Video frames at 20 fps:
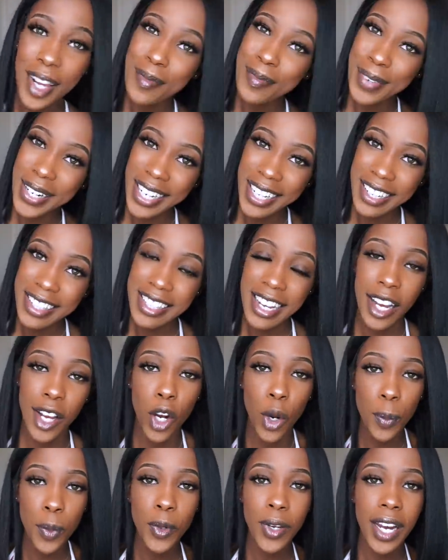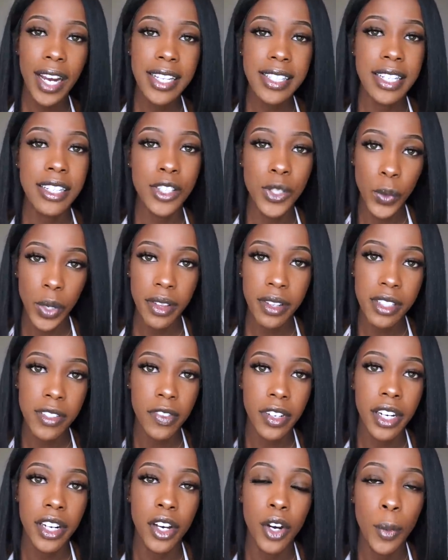But I hope you guys enjoyed this
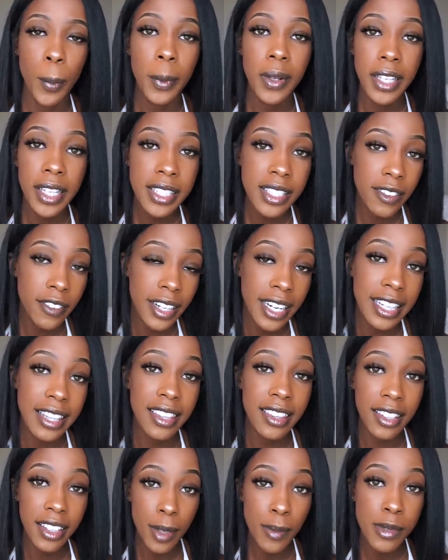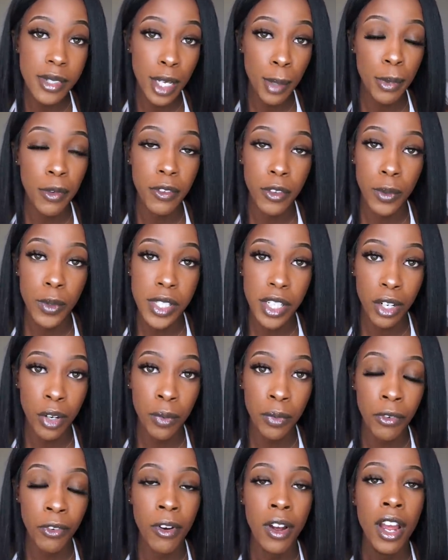video. Please give it a thumbs up if it was
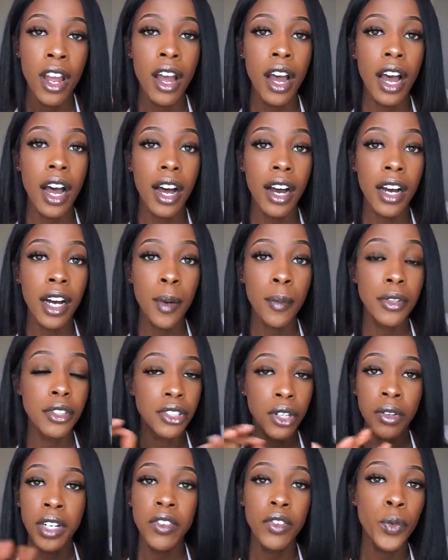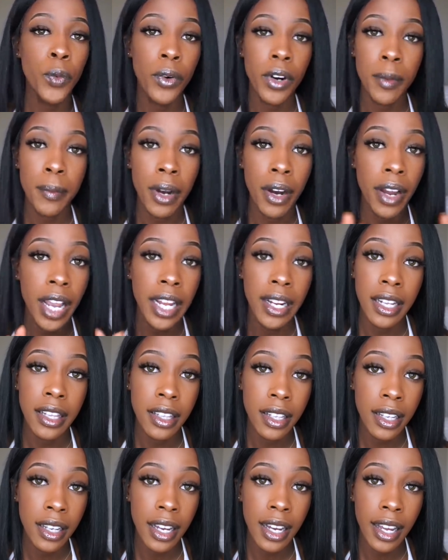helpful. Don't even worry about
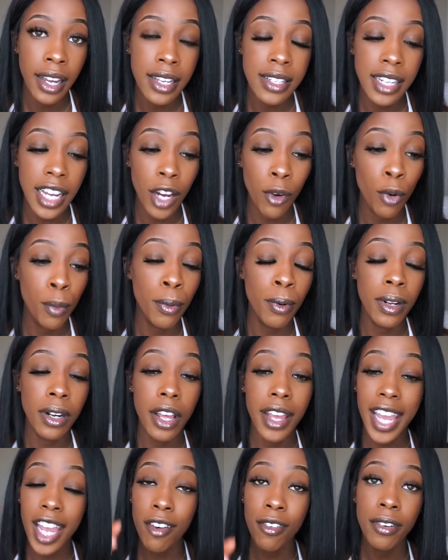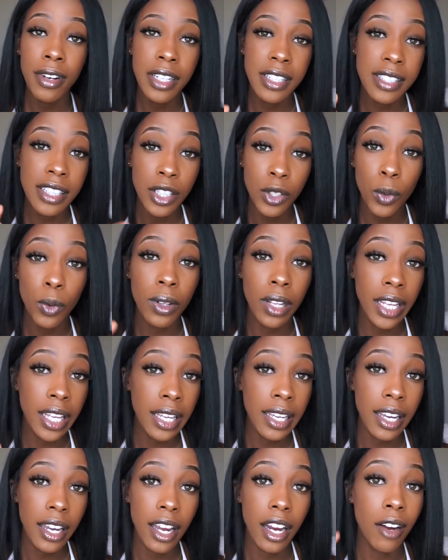anything, guys. I will put every single
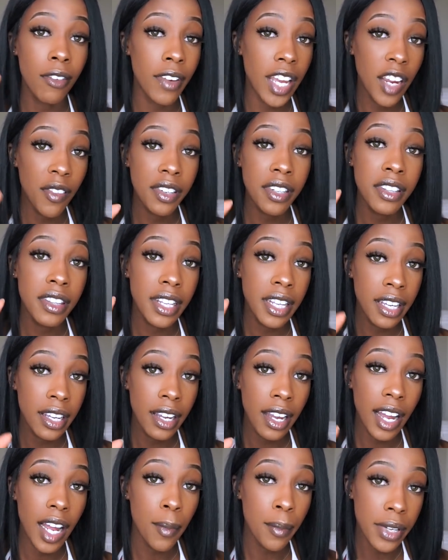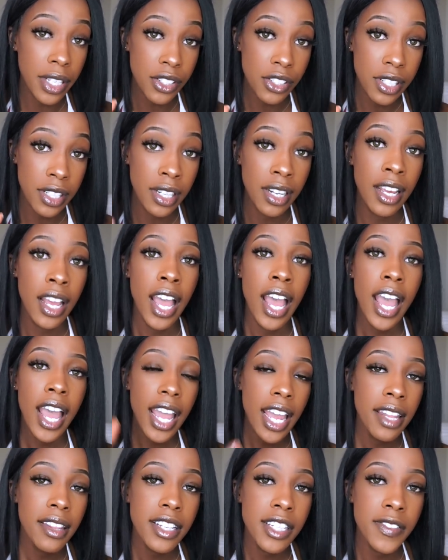link of everything I mentioned
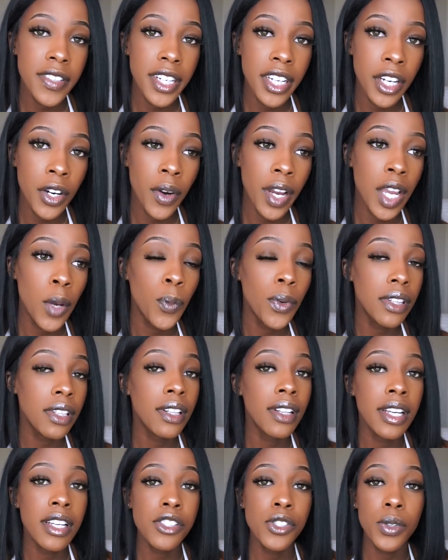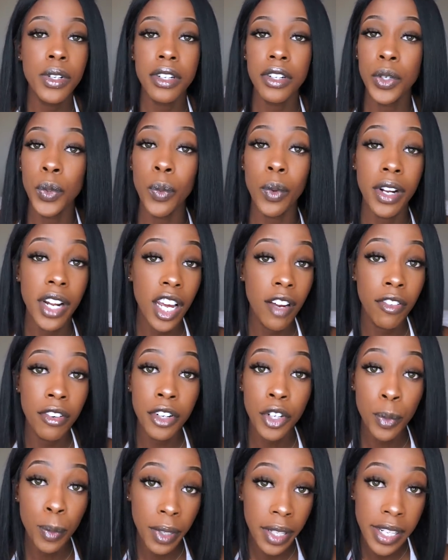in this video. And with the links, you can do whatever
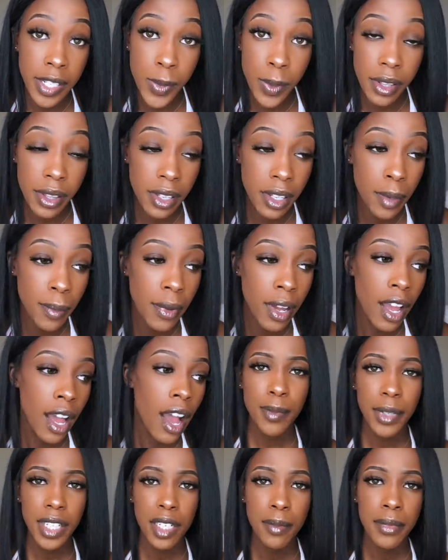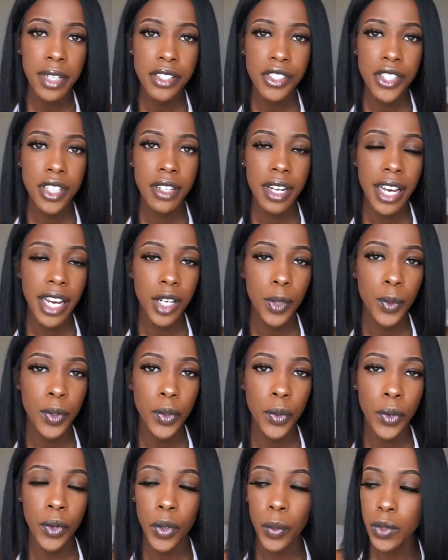you please with them. Somebody mentioned how to
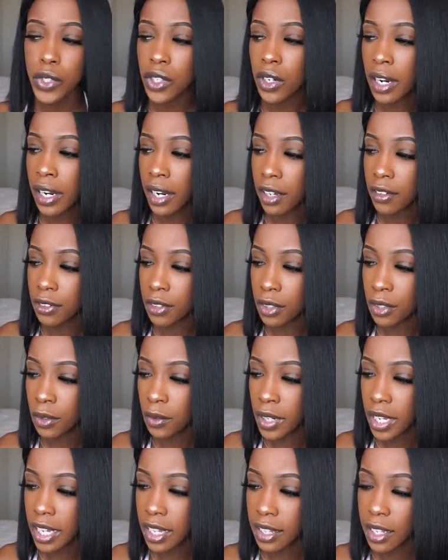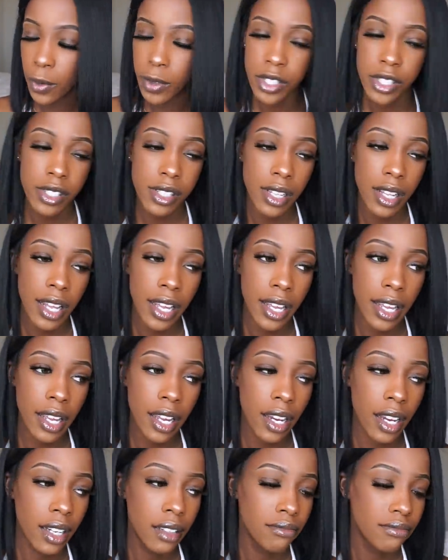record with your iPhone, and they was just
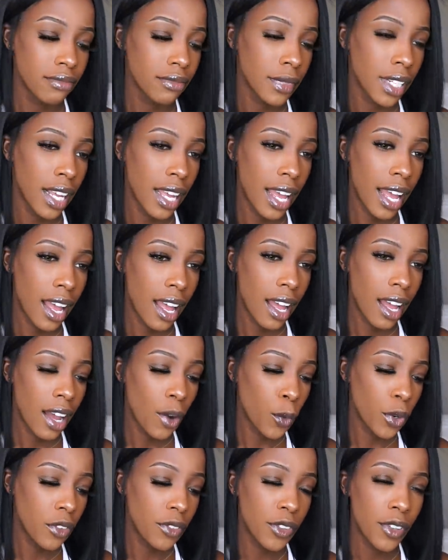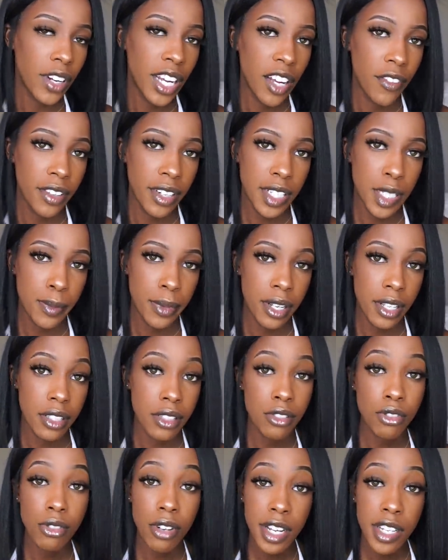like, what if you don't have any
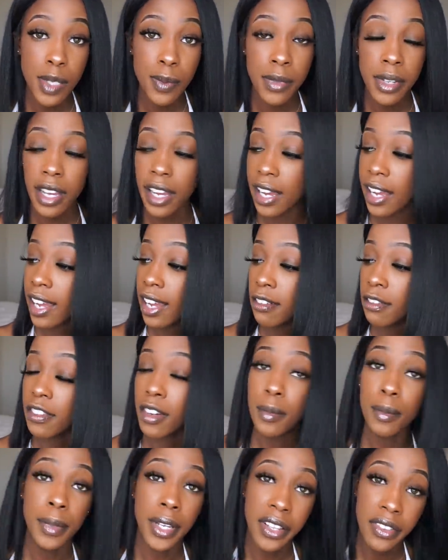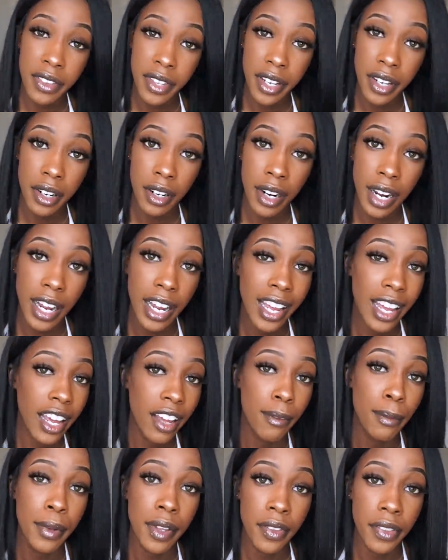space? Trust me, I have been there. I
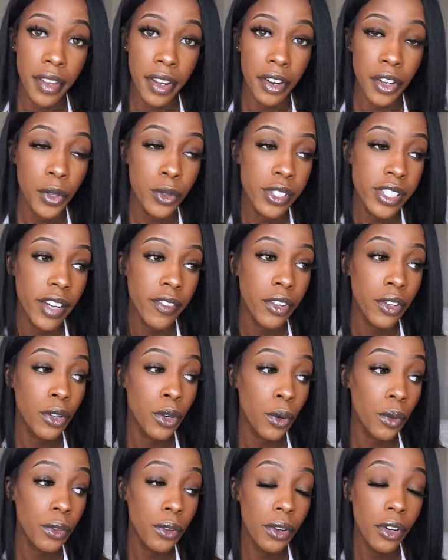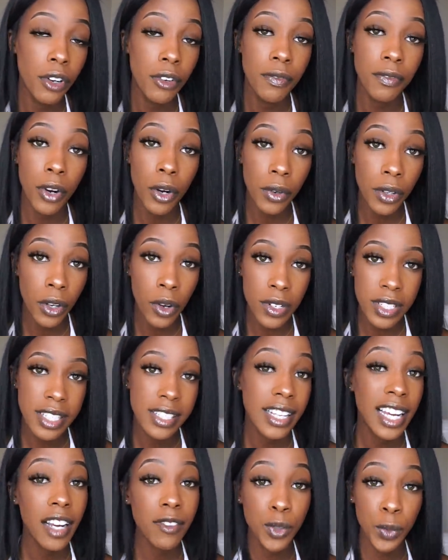have been there. You just have to go through your photos,
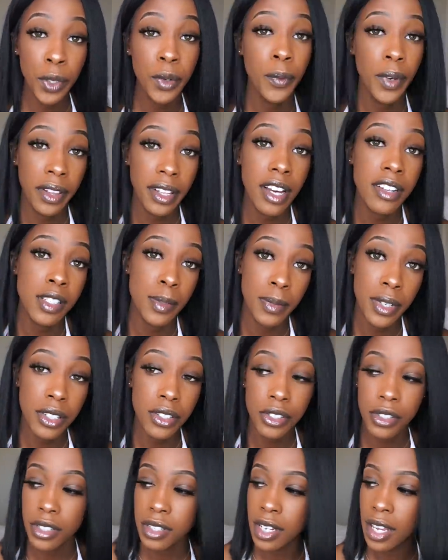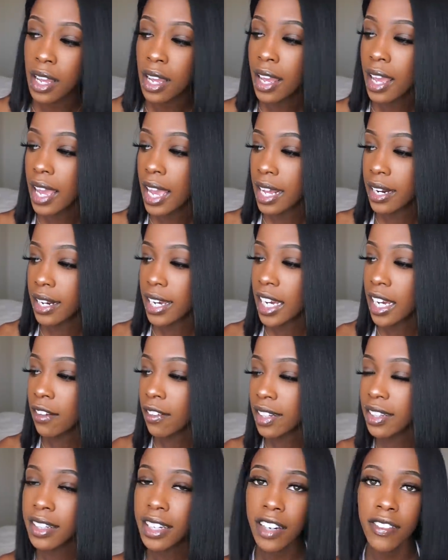because I have 21,000 pictures. And
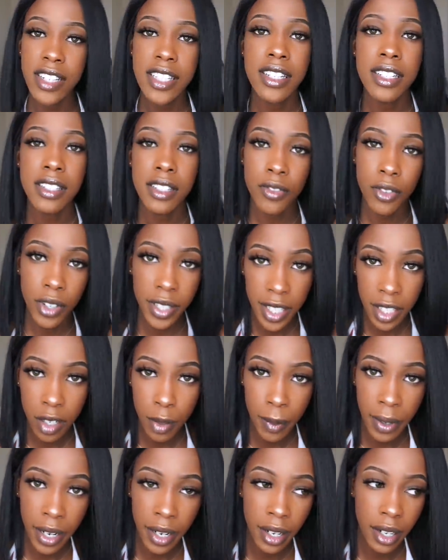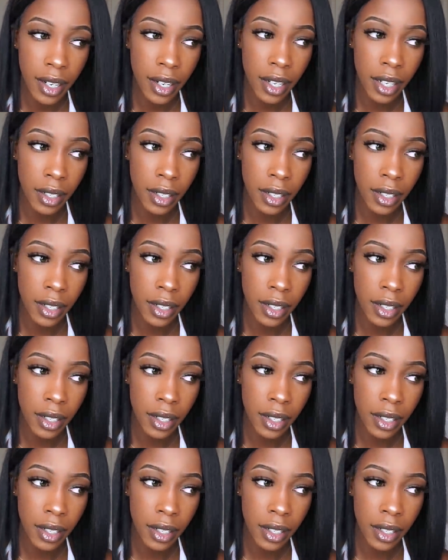I think I have a 64 gigabyte